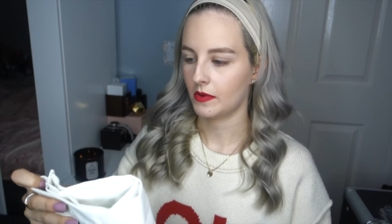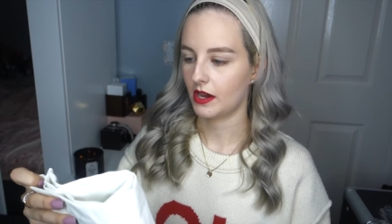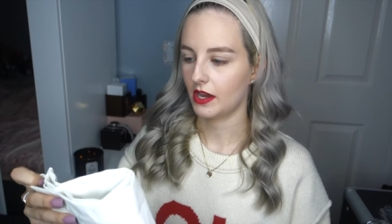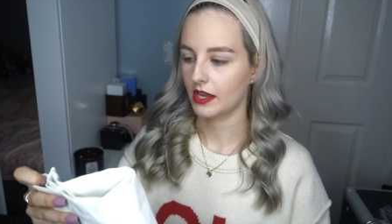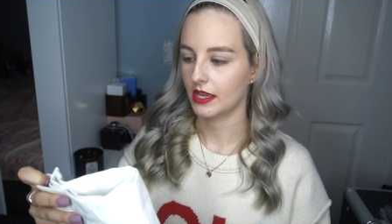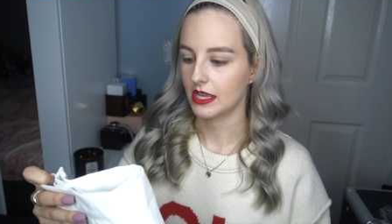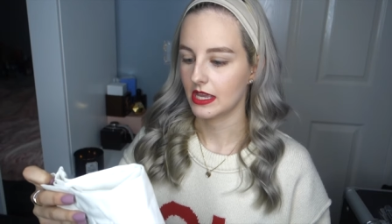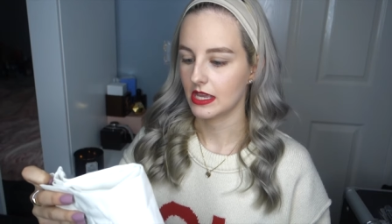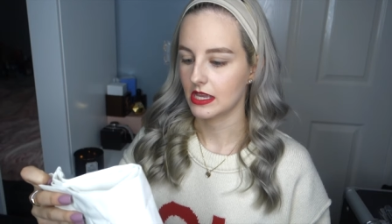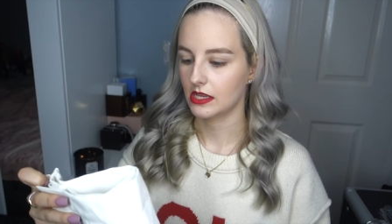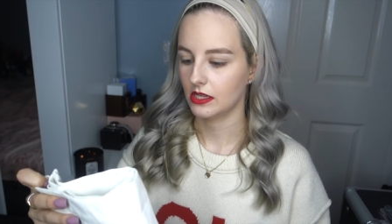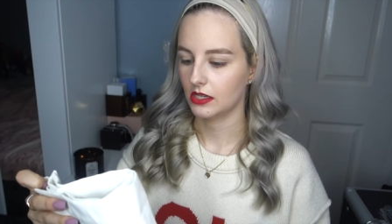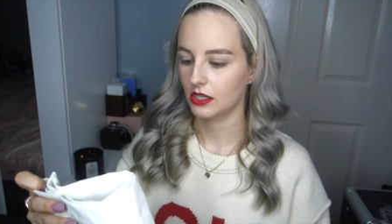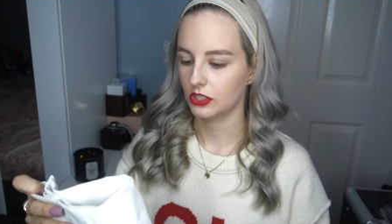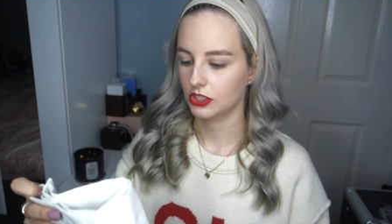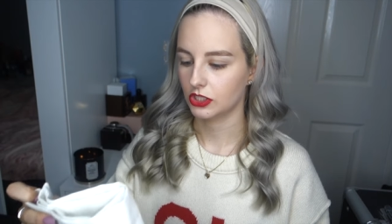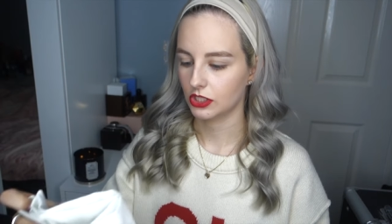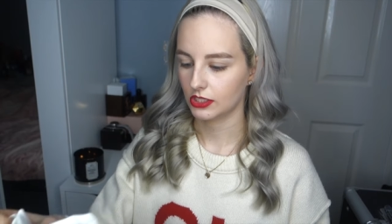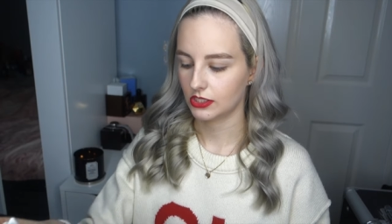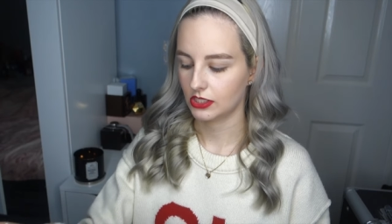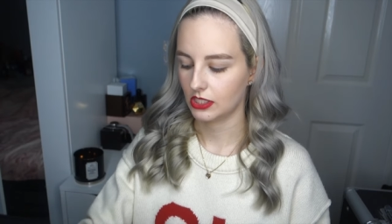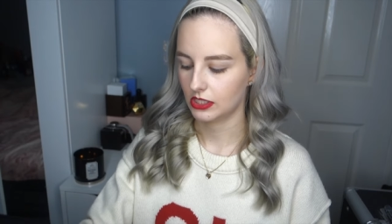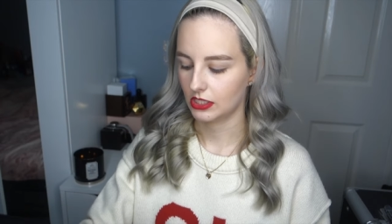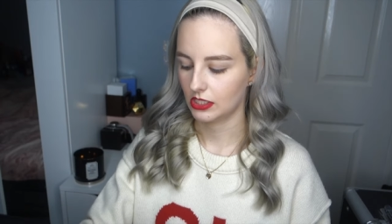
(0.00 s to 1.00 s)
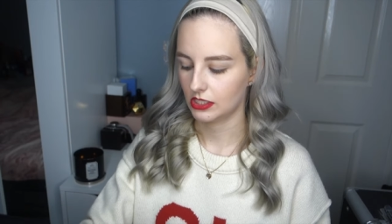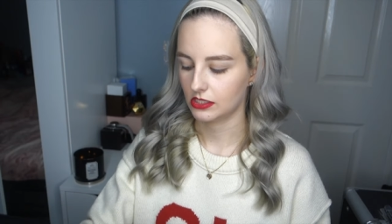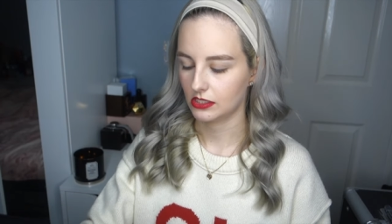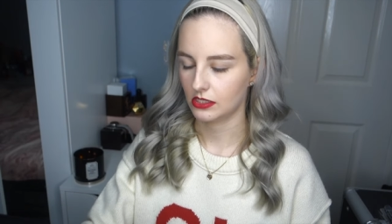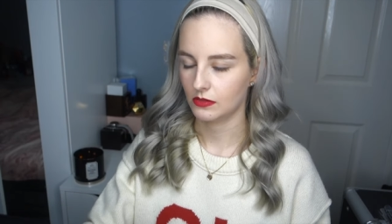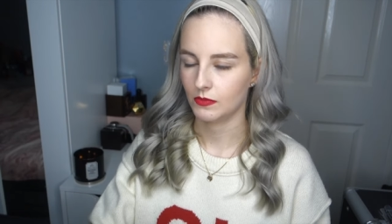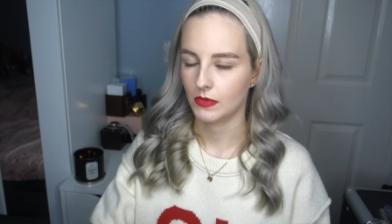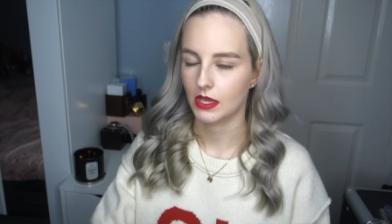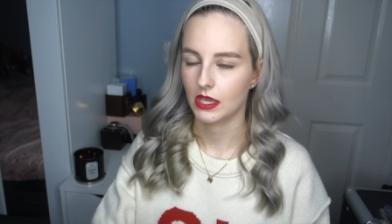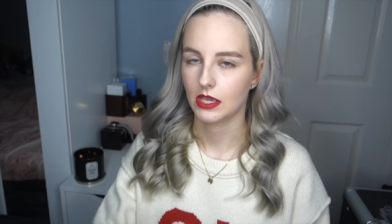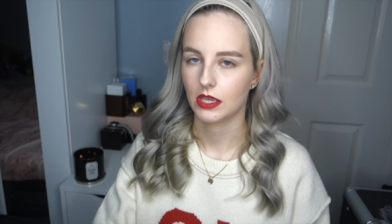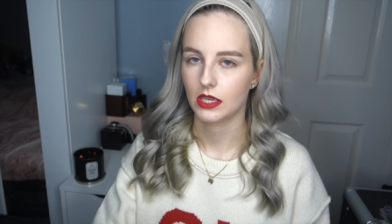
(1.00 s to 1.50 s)
I adjusted this
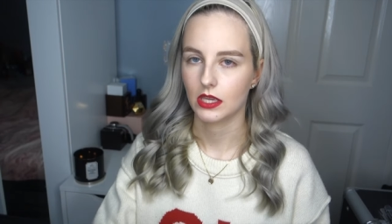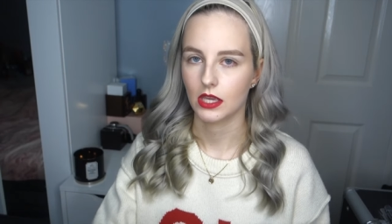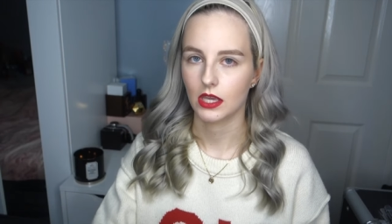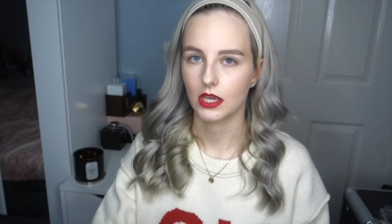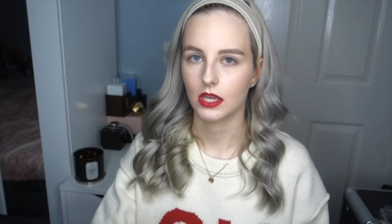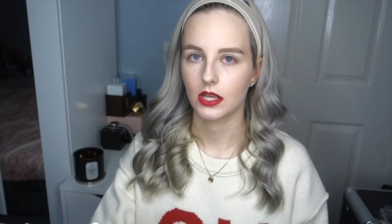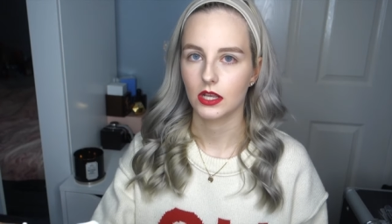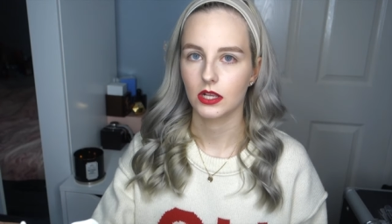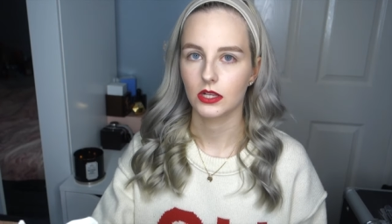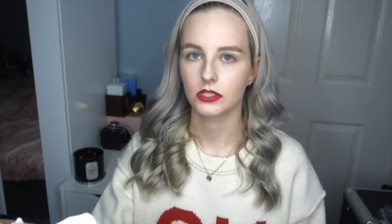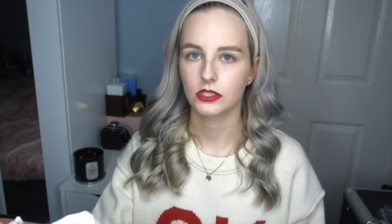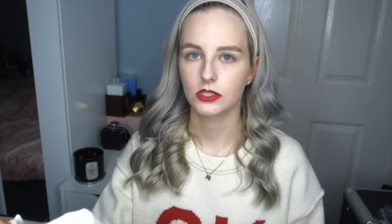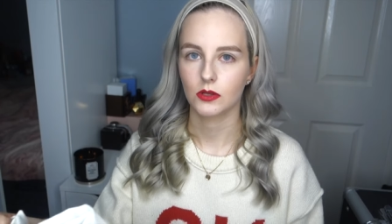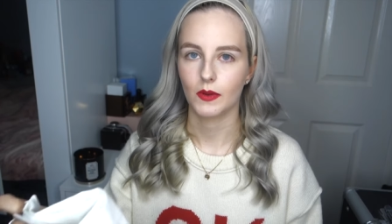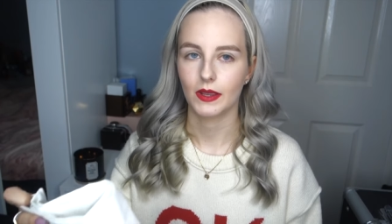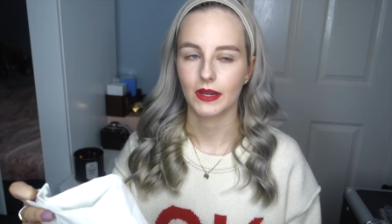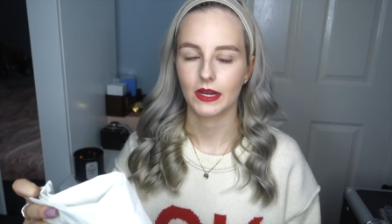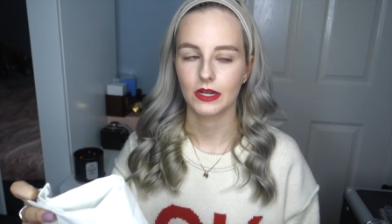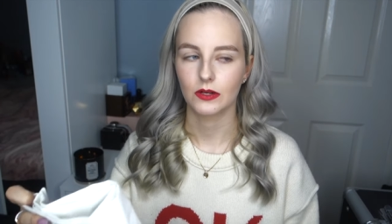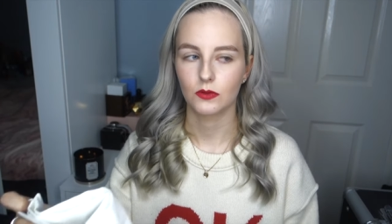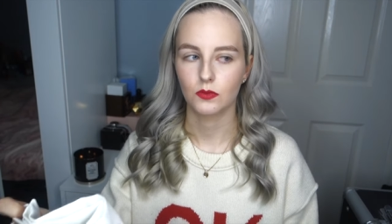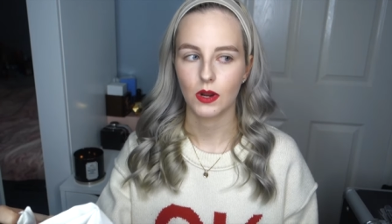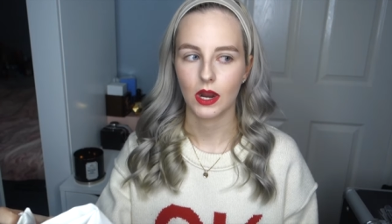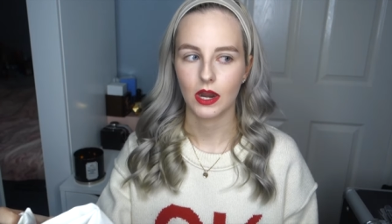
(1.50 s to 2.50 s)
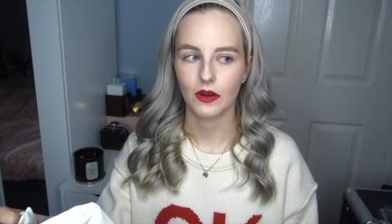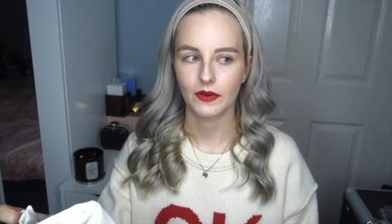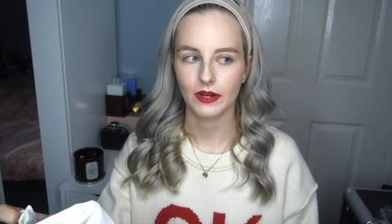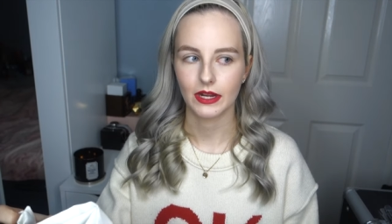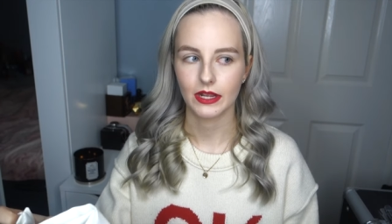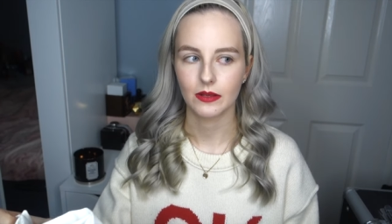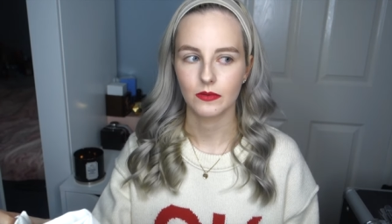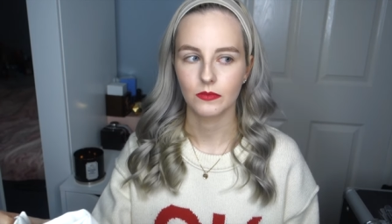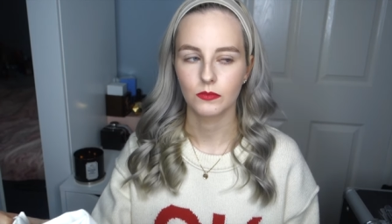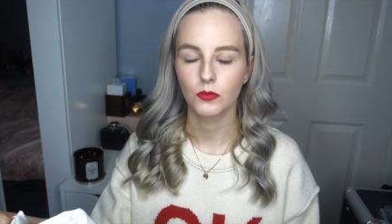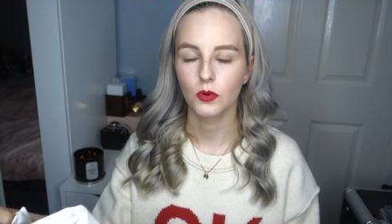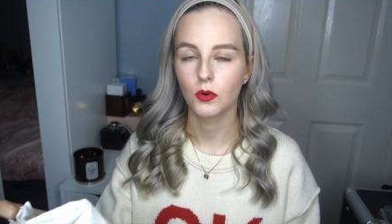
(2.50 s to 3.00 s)
to make it so I could wear
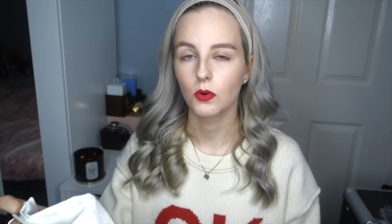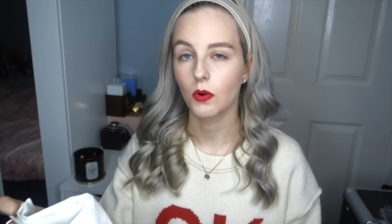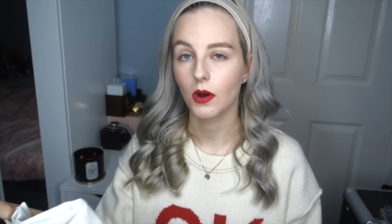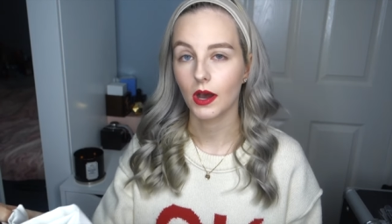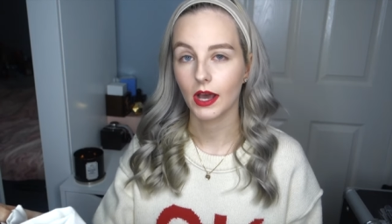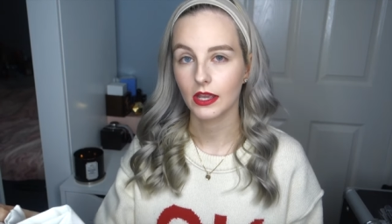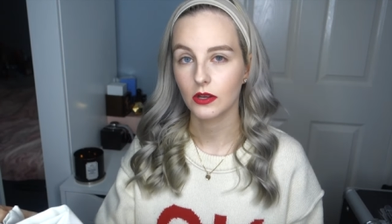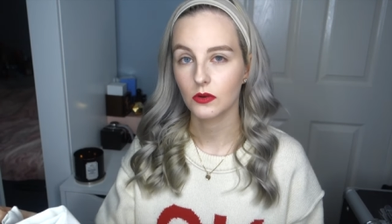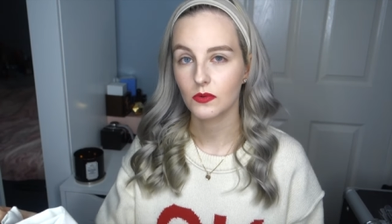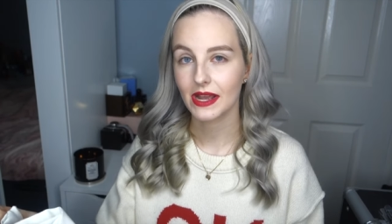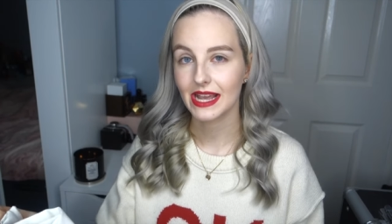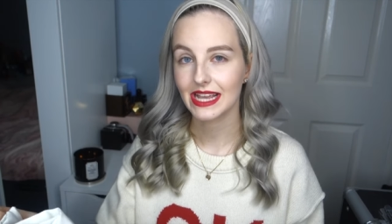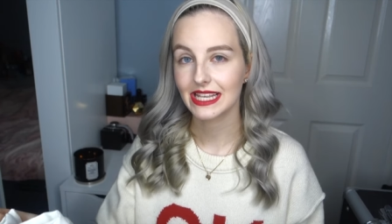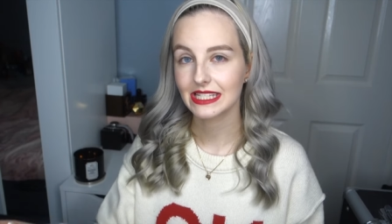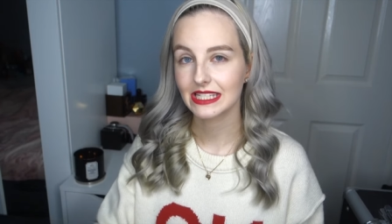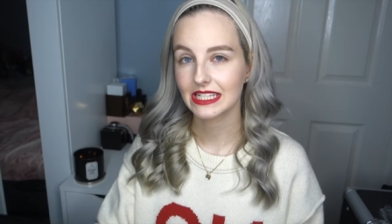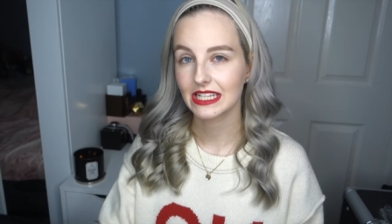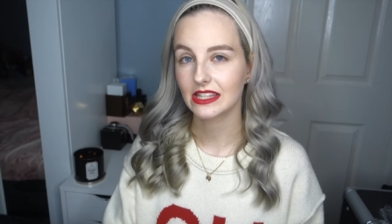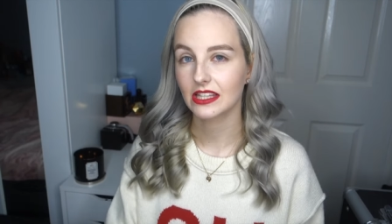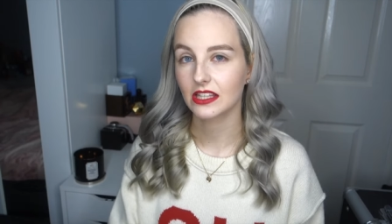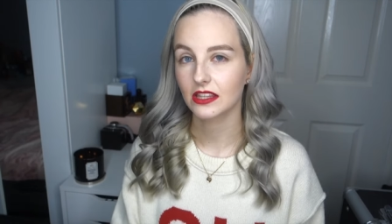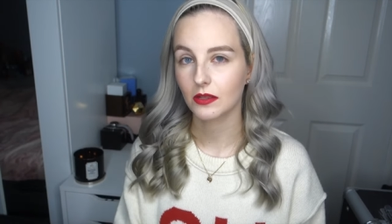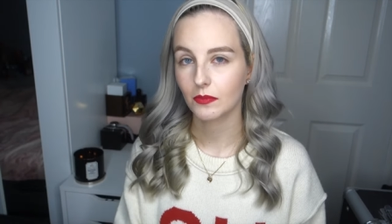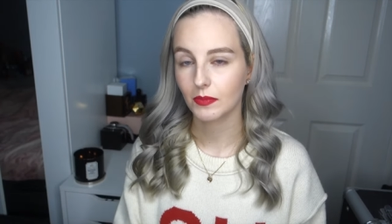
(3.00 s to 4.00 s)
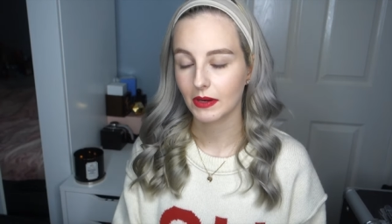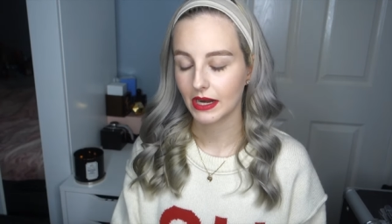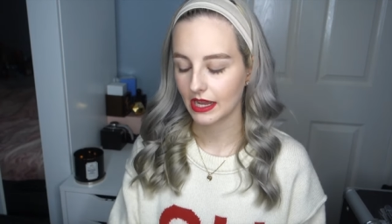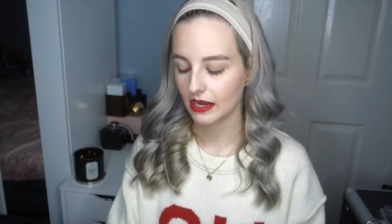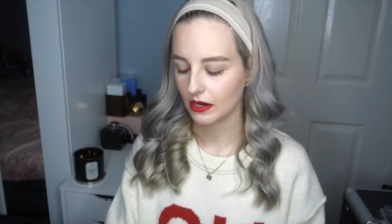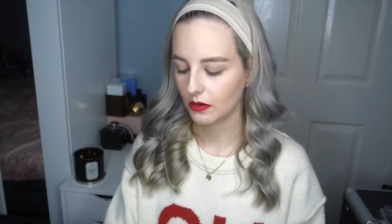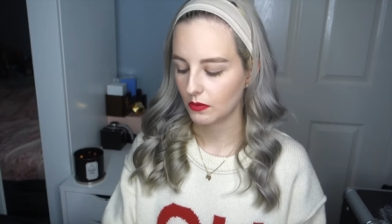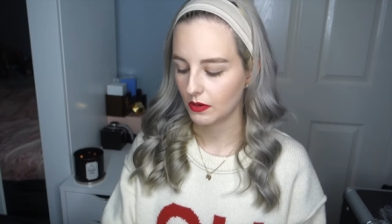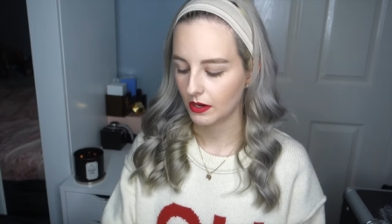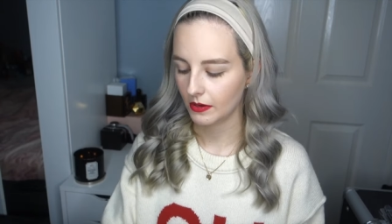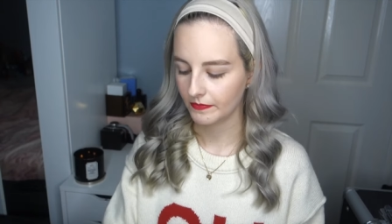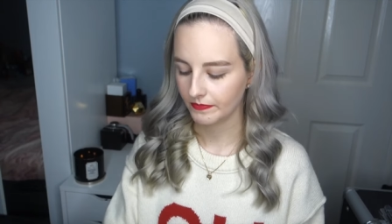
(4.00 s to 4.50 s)
it more high-waisted than the
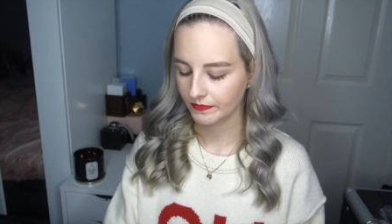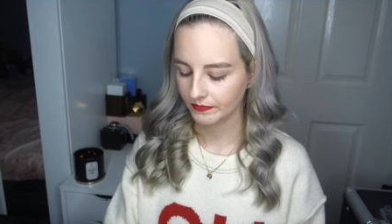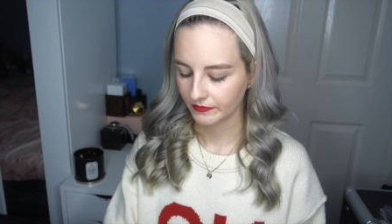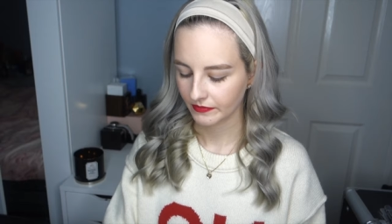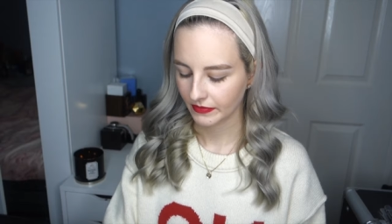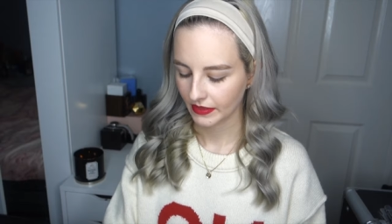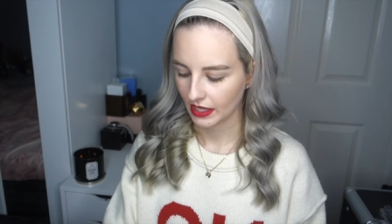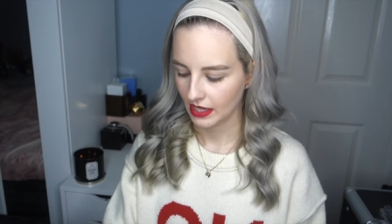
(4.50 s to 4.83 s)
black one.